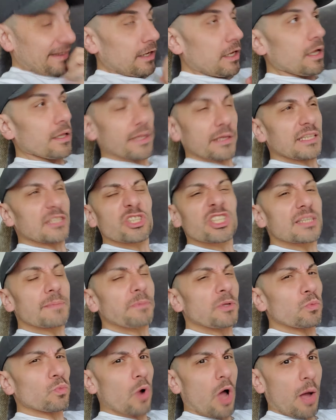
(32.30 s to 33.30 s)
there's
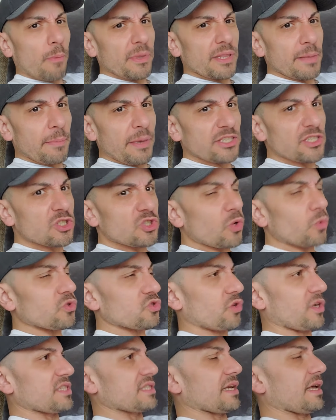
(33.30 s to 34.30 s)
something wrong with him. I just don't
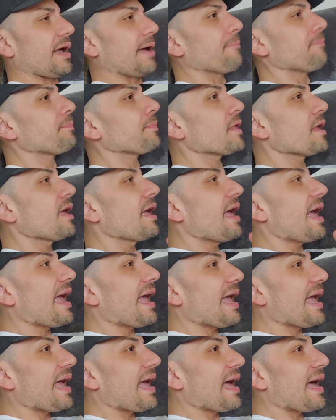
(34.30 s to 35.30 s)
trust the guy.
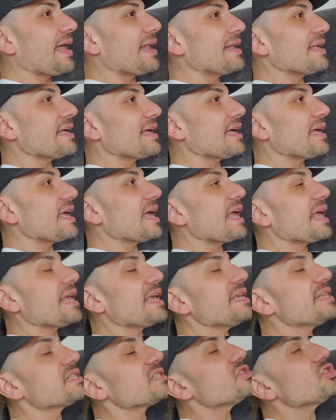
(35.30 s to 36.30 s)
And
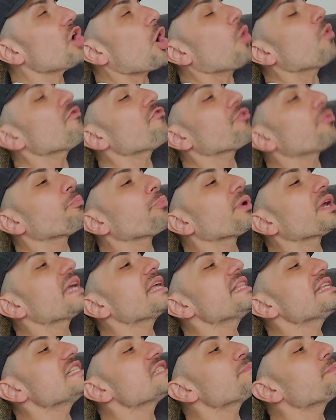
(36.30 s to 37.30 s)
he's known for
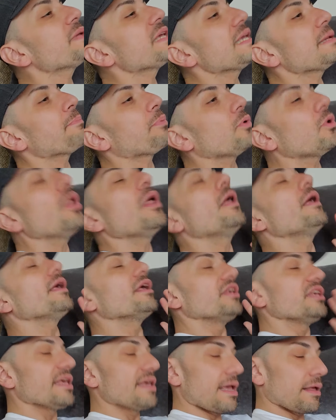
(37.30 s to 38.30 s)
bringing these people,
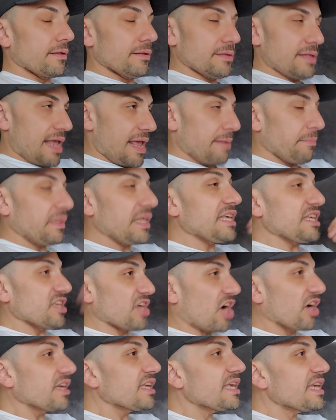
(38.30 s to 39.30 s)
namely
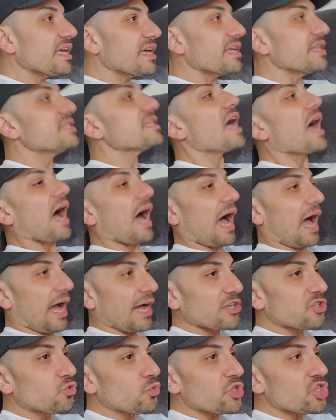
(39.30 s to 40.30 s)
young kids,
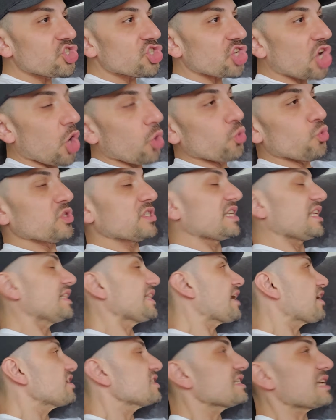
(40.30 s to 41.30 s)
onto his show who sit
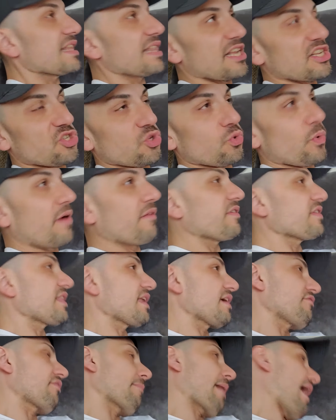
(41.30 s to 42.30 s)
there and say they do
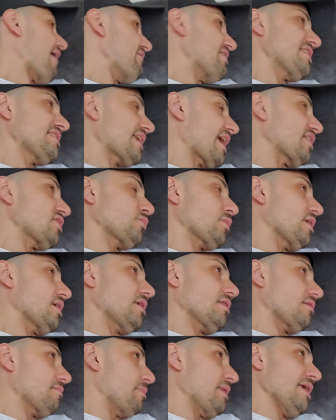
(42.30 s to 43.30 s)
everything from having sex
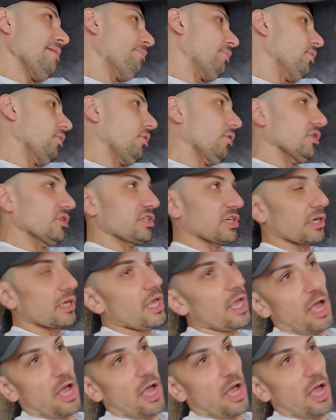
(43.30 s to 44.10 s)
with people to,